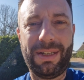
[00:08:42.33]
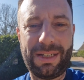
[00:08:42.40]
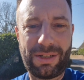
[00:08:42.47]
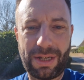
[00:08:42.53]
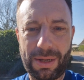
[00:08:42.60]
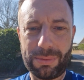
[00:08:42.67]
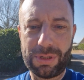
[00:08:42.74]

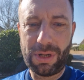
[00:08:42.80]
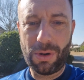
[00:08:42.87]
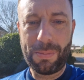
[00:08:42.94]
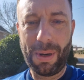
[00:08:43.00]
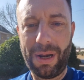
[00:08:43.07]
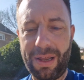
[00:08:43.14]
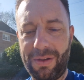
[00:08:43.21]
there was no
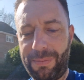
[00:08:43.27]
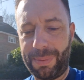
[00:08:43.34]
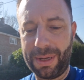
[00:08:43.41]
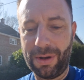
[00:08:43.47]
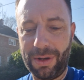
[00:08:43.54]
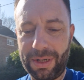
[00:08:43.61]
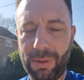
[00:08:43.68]
belief
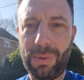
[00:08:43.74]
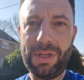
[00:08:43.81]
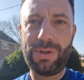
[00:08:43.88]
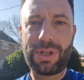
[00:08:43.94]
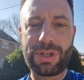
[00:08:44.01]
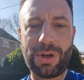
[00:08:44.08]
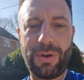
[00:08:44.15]
behind it. When you
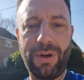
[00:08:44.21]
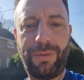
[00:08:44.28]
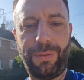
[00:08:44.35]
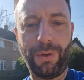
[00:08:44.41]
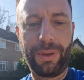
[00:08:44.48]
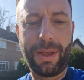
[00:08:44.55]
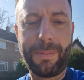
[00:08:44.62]
side
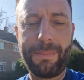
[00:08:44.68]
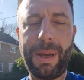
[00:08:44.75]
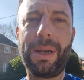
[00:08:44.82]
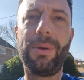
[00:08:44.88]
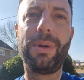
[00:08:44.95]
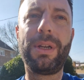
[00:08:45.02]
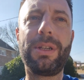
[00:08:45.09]
foot them
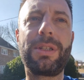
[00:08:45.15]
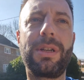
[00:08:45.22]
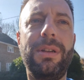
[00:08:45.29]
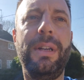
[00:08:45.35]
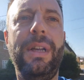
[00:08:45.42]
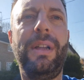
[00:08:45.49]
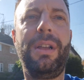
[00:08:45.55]
penalties
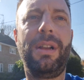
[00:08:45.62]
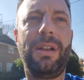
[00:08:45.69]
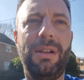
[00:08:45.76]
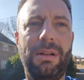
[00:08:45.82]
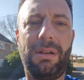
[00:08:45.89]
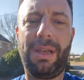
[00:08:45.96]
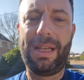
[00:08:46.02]

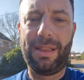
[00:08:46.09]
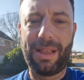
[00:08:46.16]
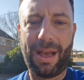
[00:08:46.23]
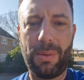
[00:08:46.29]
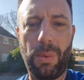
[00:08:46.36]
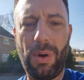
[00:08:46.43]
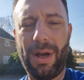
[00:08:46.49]
in
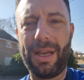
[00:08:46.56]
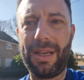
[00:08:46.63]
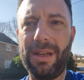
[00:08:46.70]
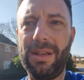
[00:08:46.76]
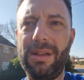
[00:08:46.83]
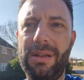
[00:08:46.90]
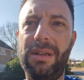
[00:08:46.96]
that way,
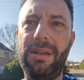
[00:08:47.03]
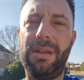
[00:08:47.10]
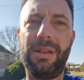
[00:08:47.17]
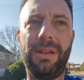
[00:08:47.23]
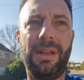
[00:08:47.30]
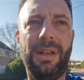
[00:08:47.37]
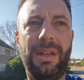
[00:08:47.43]

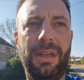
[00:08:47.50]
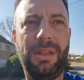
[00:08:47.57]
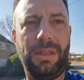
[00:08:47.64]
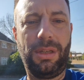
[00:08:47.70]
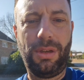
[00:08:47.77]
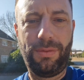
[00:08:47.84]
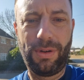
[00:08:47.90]

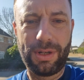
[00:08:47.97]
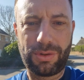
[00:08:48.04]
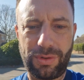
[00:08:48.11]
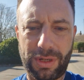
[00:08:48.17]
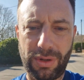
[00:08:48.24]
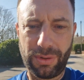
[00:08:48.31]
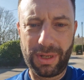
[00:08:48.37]
you've
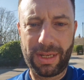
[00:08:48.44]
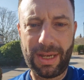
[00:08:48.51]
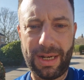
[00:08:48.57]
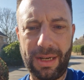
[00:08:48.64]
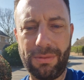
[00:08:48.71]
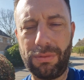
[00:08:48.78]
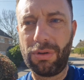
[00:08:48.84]
literally got to get
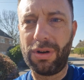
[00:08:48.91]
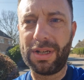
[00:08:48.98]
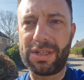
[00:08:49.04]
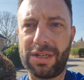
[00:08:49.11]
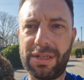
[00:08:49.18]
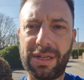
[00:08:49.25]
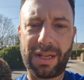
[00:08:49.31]
it
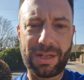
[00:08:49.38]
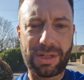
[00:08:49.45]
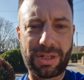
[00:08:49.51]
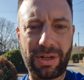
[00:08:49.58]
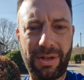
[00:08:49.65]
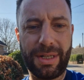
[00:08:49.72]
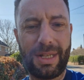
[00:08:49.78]
right into that
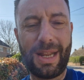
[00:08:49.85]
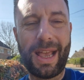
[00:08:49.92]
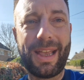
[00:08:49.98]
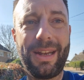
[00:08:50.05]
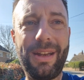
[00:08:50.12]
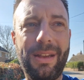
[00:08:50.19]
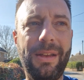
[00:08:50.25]
side
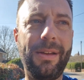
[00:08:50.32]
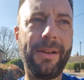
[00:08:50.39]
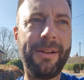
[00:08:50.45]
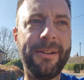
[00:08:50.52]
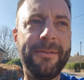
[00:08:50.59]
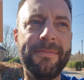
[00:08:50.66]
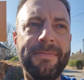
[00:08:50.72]
netting,
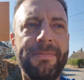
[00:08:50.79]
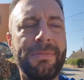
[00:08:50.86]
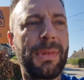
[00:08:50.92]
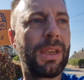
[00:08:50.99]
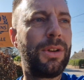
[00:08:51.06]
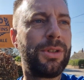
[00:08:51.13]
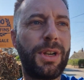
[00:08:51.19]

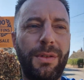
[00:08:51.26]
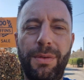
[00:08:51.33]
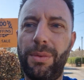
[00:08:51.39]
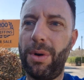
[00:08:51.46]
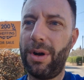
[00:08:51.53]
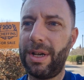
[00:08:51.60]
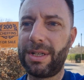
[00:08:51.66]
because
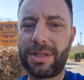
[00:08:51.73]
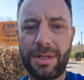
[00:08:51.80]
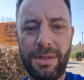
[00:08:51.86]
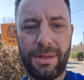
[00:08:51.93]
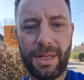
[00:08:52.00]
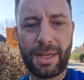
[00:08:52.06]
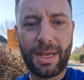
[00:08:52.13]
otherwise
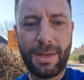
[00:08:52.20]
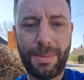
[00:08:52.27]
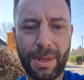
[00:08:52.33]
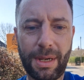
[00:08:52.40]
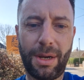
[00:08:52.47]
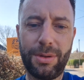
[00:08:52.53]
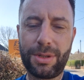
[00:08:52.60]
the keeper
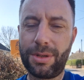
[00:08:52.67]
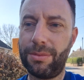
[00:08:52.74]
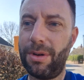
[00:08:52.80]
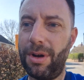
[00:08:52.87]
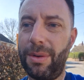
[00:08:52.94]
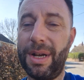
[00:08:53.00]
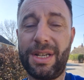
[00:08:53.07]
goes the
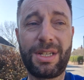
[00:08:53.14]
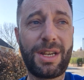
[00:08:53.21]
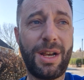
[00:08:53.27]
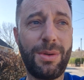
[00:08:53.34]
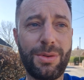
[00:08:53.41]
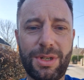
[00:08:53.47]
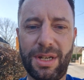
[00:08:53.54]
right way.
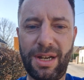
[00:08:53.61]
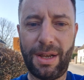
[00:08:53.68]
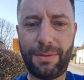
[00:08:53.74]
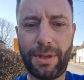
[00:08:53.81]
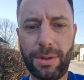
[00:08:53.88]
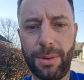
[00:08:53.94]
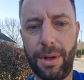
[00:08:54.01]
Sells didn't have
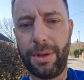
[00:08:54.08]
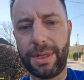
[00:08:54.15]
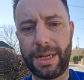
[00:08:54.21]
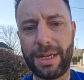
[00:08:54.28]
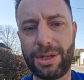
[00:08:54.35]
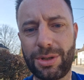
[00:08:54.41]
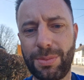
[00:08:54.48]
to do a lot, did
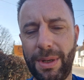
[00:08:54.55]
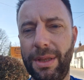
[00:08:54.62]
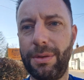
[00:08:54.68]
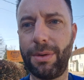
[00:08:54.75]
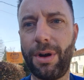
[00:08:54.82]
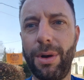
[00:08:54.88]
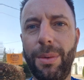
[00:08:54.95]
he? Just went the
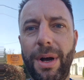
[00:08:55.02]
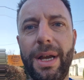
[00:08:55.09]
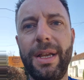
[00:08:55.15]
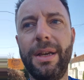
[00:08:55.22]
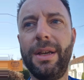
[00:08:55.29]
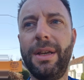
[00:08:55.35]
right way